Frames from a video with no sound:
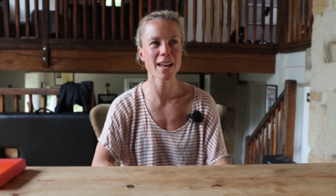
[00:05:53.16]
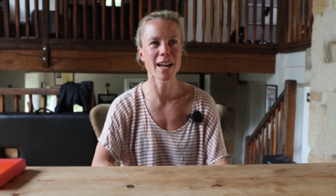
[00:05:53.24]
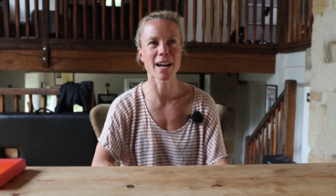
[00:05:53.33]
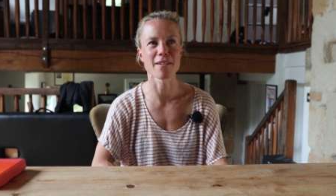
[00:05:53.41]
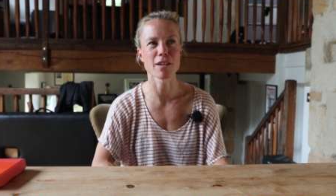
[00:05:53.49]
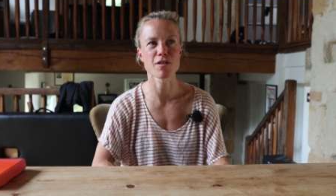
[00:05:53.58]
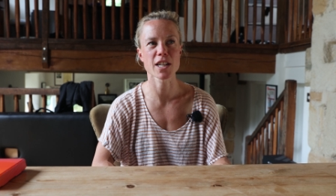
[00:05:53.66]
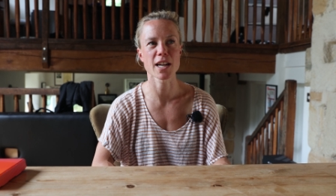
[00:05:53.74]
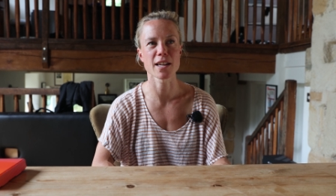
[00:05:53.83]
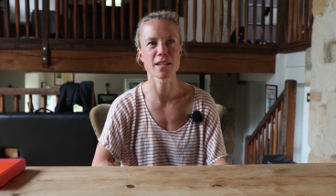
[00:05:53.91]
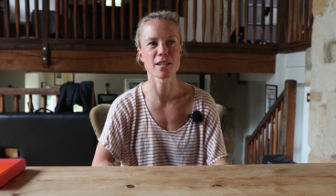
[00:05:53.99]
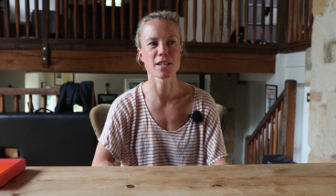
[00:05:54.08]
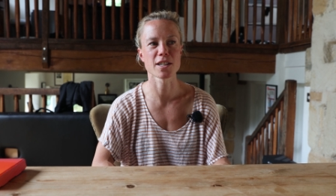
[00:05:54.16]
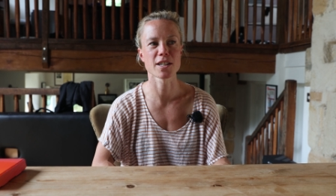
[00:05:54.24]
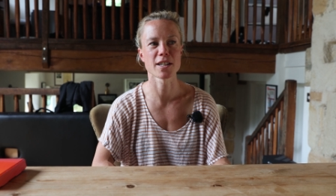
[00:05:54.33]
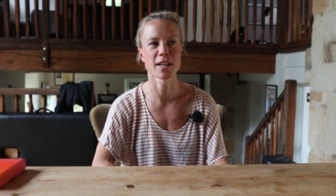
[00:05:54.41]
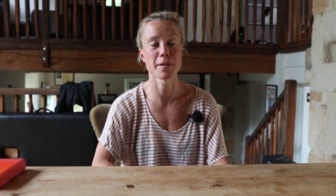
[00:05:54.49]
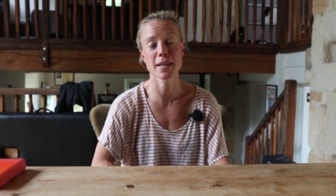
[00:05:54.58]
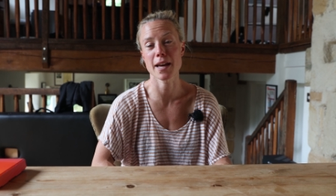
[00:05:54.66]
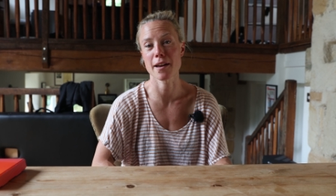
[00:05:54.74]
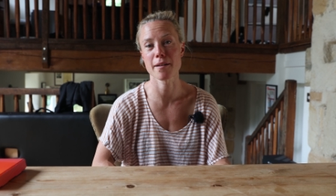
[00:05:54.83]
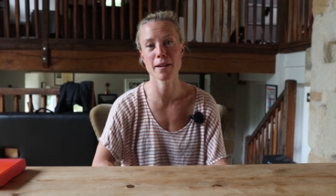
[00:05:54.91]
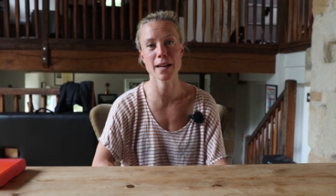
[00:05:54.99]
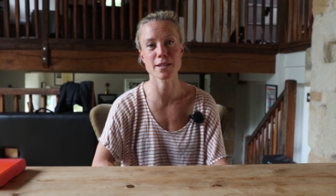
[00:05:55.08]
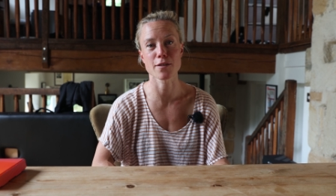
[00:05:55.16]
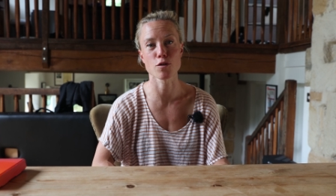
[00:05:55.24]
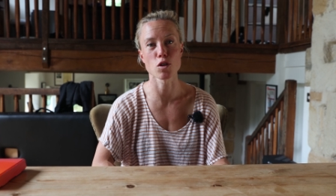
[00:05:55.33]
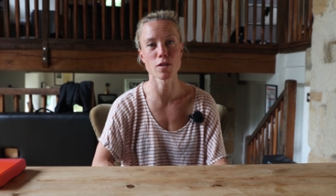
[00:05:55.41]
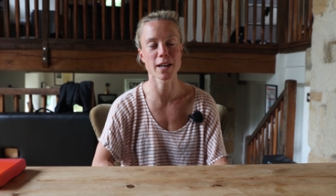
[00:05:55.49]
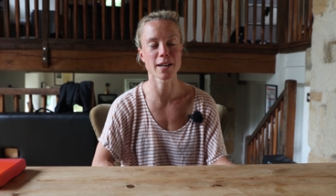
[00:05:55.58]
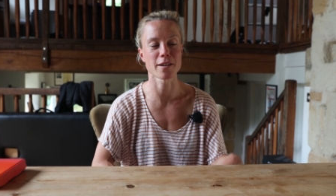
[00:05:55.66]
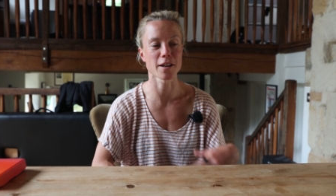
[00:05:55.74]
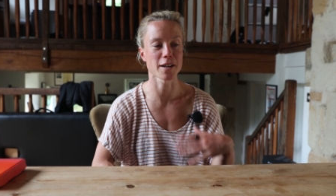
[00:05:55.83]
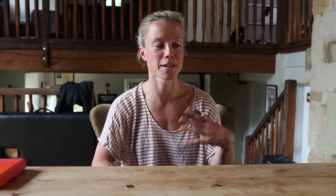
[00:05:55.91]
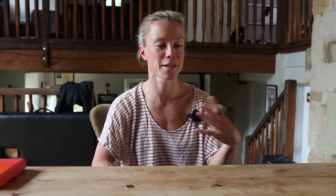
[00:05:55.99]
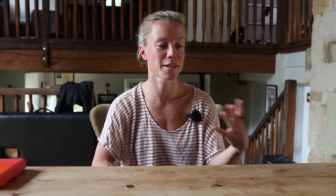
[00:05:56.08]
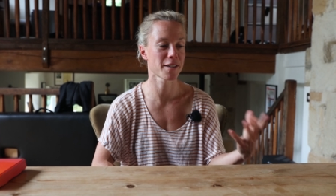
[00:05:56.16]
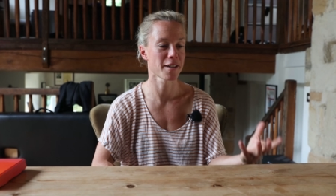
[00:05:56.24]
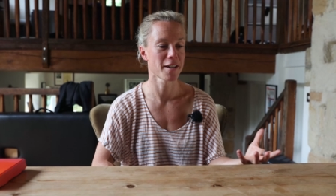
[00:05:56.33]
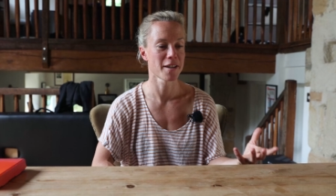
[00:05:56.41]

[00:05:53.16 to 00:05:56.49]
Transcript: how they've changed. But yeah, as I've got that nice